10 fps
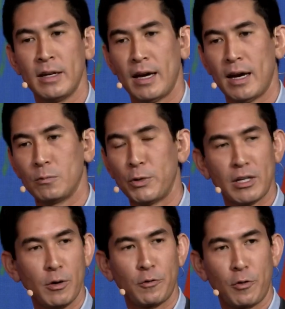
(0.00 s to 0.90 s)
And we
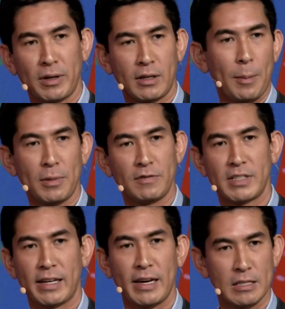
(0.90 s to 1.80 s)
know from a couple of
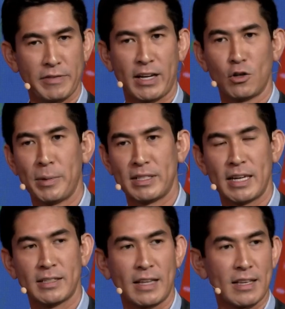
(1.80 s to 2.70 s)
decades of economic
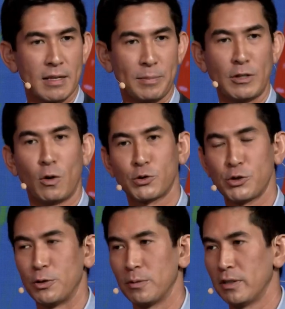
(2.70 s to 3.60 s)
data that's simply not
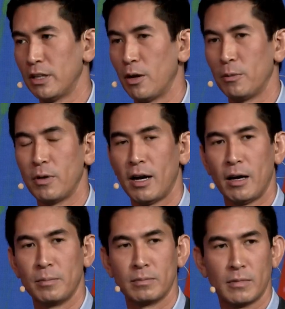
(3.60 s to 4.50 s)
true.
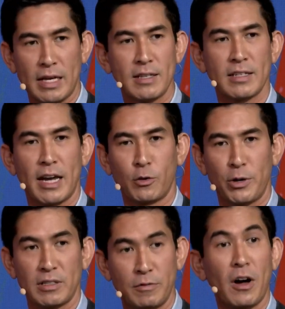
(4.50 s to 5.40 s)
The internet
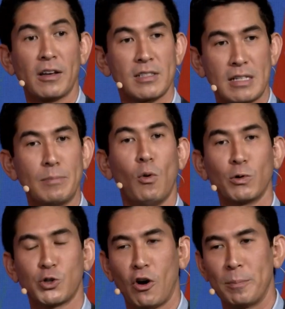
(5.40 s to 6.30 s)
created vastly more
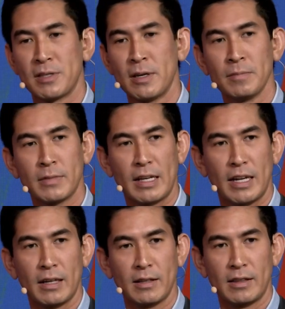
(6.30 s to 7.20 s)
jobs than
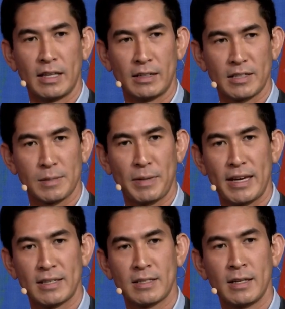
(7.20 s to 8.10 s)
it
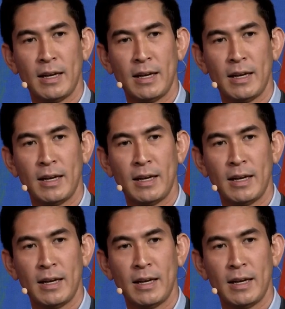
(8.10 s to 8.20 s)
displaced.